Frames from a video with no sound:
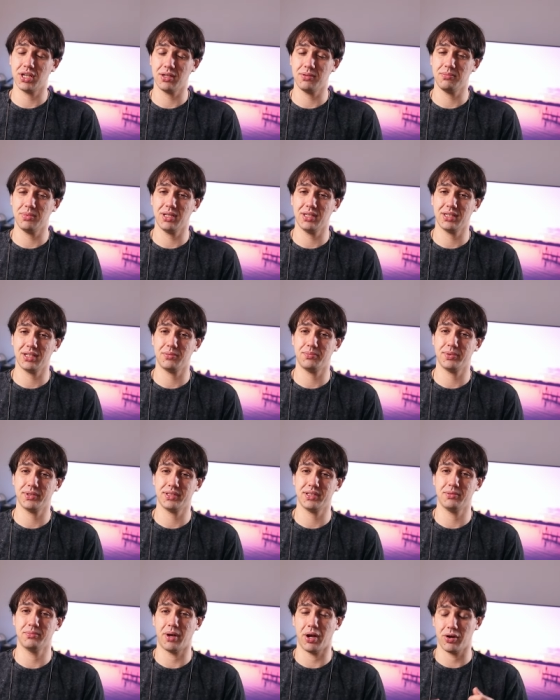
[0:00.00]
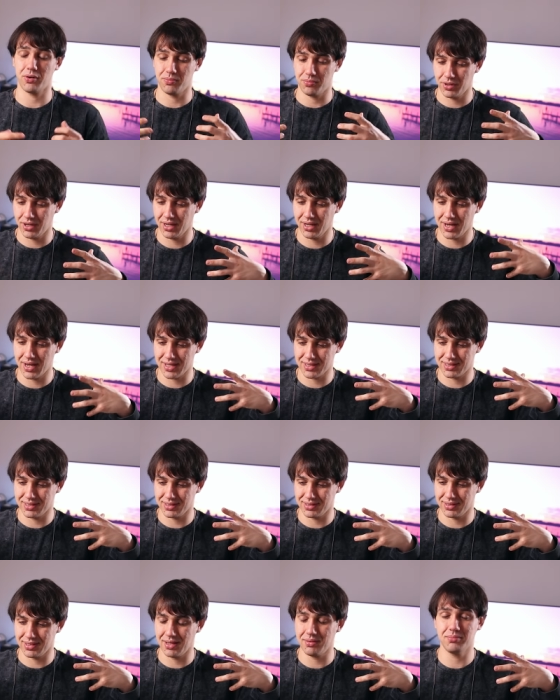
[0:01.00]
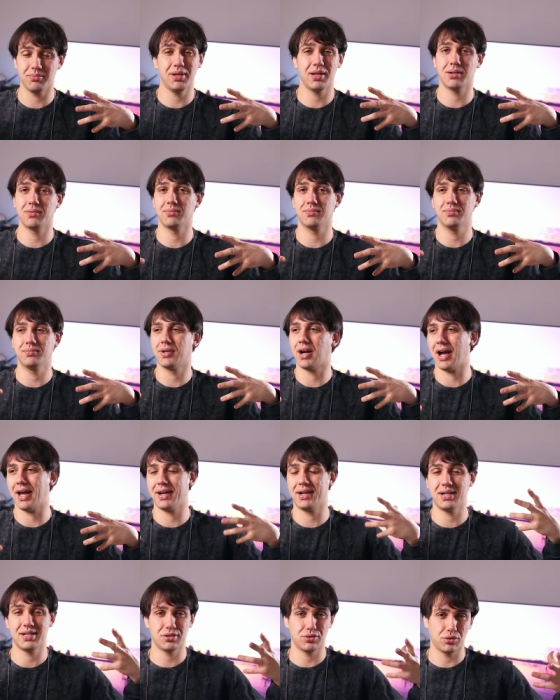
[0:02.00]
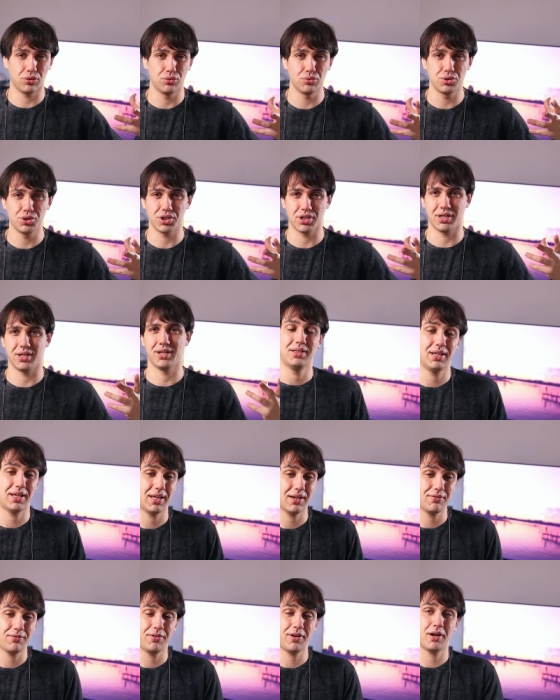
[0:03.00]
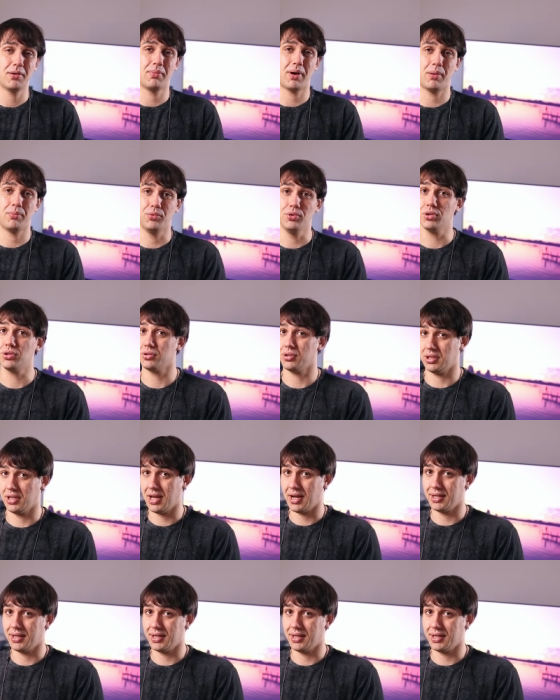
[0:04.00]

can be interpreted by your brain as them being high resolution. The Campfire Mammoth, on the